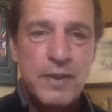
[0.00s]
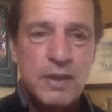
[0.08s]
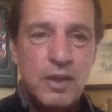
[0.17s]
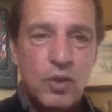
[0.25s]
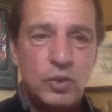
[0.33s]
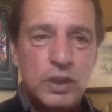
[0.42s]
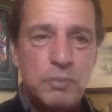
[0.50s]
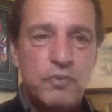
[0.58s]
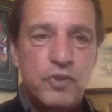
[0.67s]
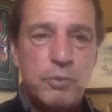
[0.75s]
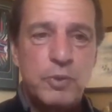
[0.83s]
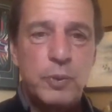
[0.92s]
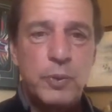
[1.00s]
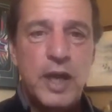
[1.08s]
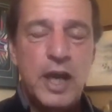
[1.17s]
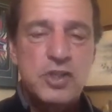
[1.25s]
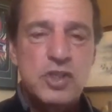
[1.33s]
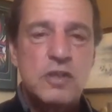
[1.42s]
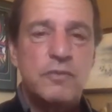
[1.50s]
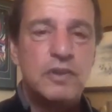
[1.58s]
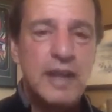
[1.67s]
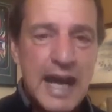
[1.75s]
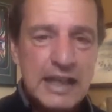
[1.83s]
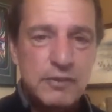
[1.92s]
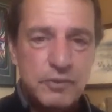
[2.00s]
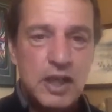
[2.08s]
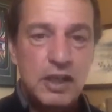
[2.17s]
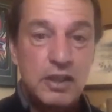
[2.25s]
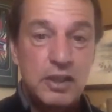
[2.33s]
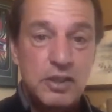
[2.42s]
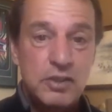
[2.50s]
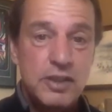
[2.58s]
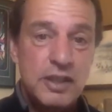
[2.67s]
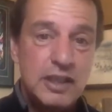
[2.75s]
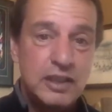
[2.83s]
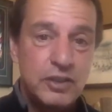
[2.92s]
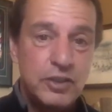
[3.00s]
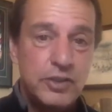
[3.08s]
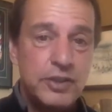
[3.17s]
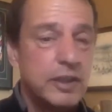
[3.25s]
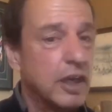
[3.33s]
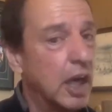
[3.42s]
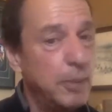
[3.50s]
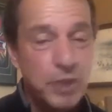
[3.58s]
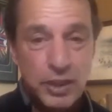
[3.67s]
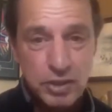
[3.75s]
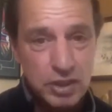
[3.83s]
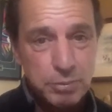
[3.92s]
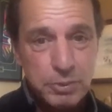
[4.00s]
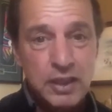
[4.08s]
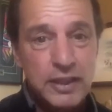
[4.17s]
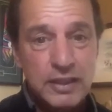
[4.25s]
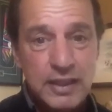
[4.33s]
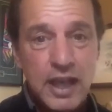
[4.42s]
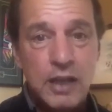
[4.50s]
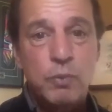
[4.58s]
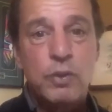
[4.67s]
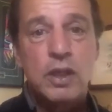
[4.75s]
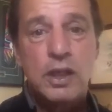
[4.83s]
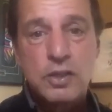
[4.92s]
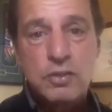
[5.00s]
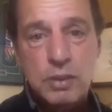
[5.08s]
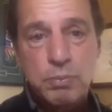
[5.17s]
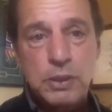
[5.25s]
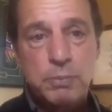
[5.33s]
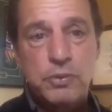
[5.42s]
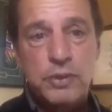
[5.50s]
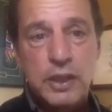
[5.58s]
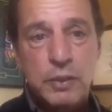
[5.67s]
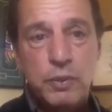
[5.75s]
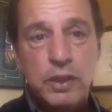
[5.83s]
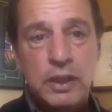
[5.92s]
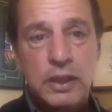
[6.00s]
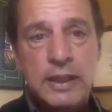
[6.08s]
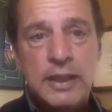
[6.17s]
only from a reaction of lack of character that he learned that I'm not going to be like that when I treat people that way.